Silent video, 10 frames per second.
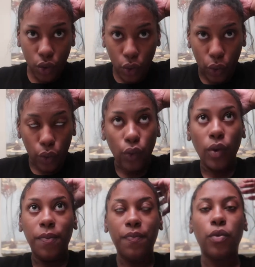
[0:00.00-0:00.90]
Ooh,
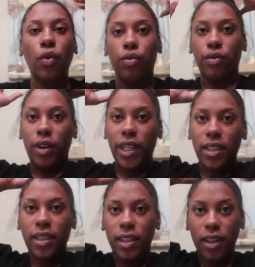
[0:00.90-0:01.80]

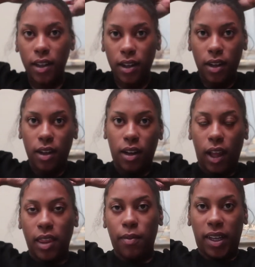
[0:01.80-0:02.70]
alright.
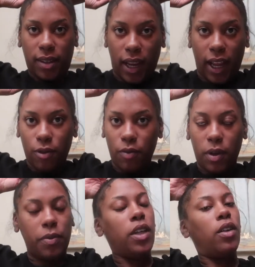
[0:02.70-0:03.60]
Not the best angle,
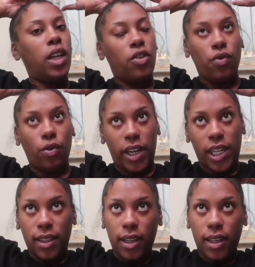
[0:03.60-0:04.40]
but we're going to try it.